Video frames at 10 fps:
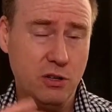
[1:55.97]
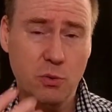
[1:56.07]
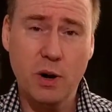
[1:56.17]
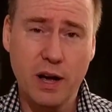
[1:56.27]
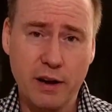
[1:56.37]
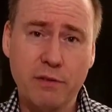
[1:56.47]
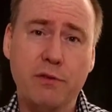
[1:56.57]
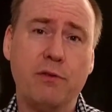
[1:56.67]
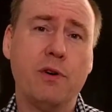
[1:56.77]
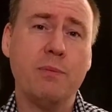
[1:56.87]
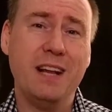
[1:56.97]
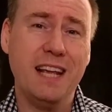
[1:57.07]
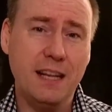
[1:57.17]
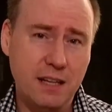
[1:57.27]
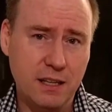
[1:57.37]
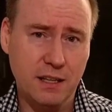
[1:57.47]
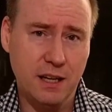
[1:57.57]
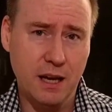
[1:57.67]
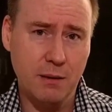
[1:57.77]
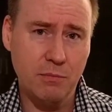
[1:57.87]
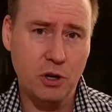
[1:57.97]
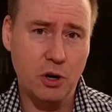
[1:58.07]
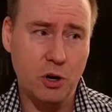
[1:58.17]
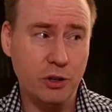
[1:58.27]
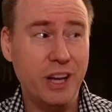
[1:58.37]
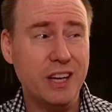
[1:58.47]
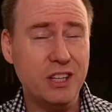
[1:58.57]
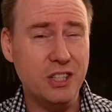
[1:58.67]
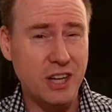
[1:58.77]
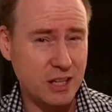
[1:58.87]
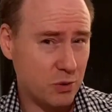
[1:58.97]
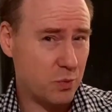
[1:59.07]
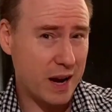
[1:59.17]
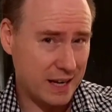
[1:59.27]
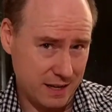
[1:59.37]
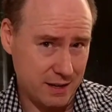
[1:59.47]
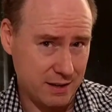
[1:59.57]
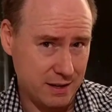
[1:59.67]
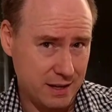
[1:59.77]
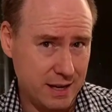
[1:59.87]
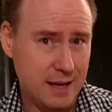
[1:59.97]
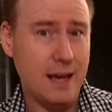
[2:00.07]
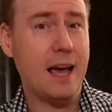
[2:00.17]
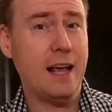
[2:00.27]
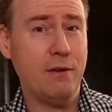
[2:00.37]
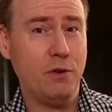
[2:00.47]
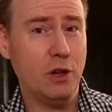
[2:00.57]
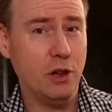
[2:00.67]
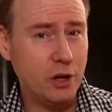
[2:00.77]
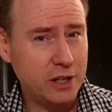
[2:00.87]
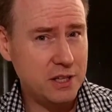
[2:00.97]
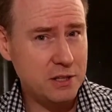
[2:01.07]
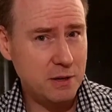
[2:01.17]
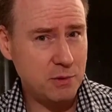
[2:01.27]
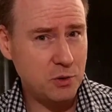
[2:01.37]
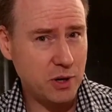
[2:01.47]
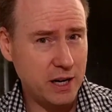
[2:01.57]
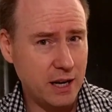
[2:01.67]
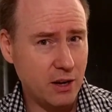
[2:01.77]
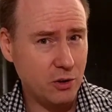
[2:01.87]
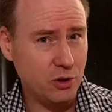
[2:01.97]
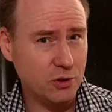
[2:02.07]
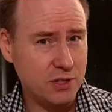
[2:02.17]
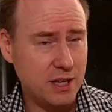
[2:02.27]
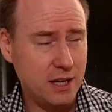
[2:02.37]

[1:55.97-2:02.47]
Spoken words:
derived from an Indian game called Chaturanga. And if you look at this image right now, you'll